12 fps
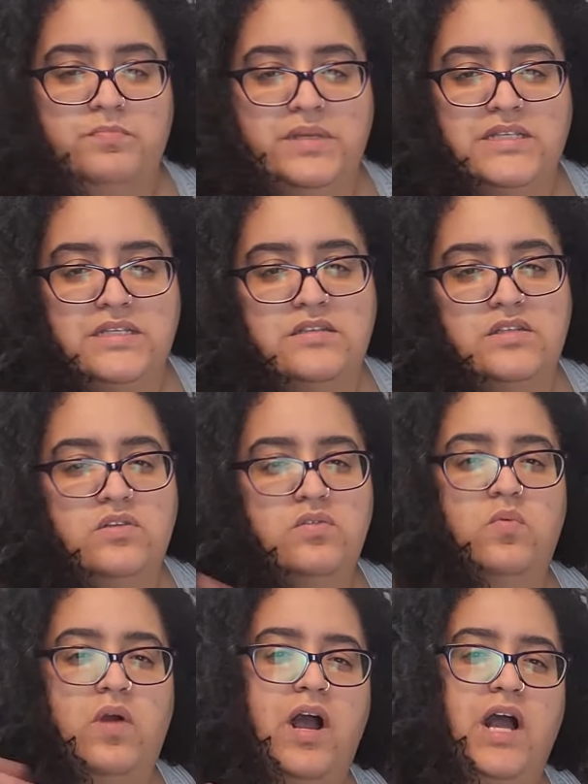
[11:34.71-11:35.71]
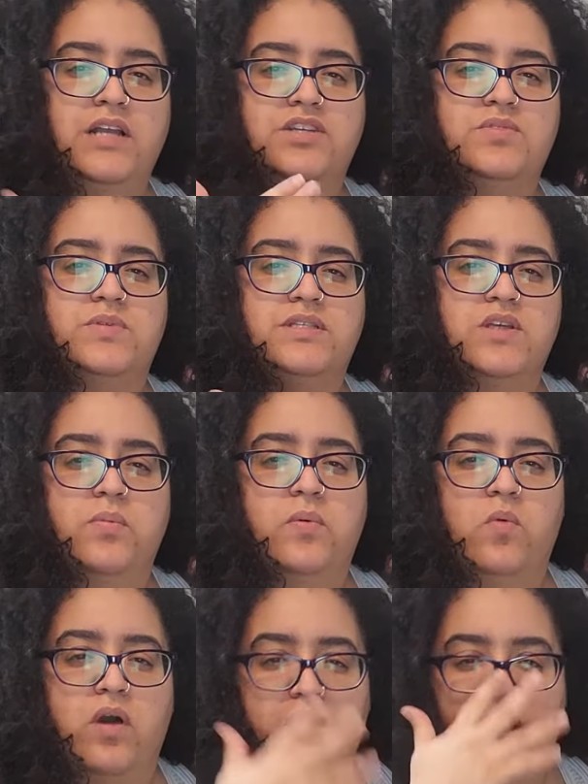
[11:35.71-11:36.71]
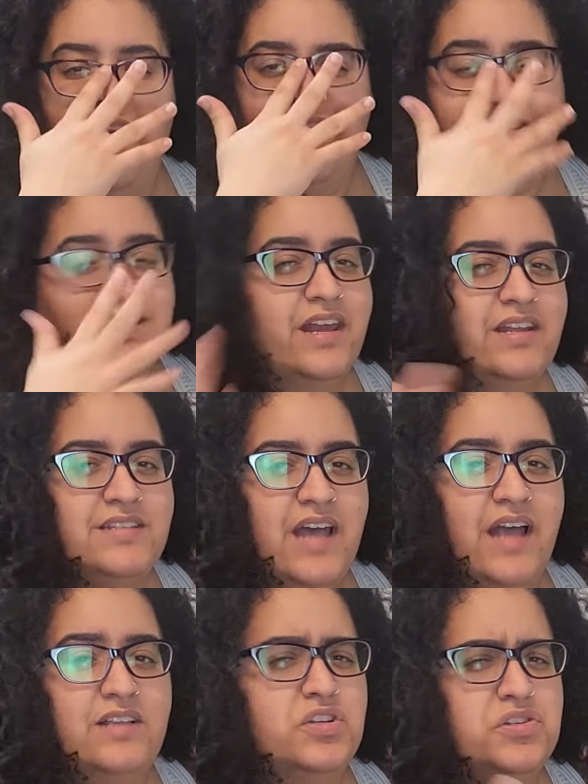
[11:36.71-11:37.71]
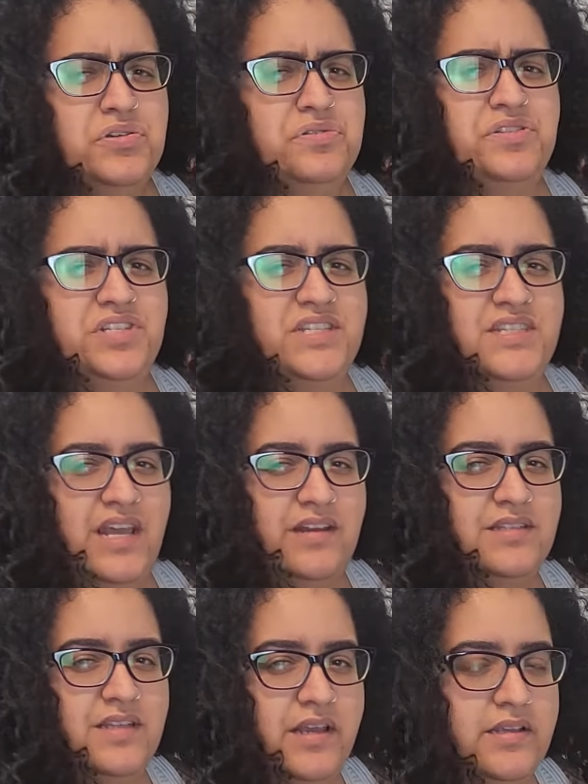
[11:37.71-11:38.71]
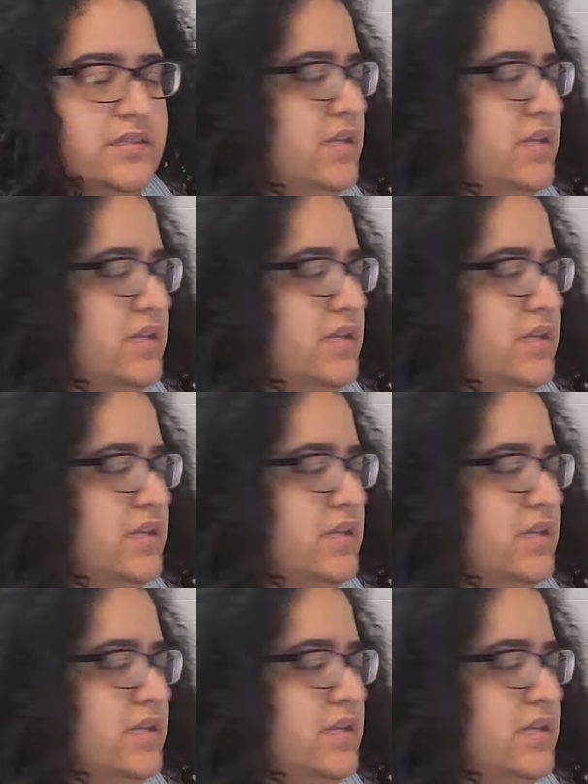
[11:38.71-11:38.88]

business, do you wash with soap and water and sanitize, or do you just sanitize?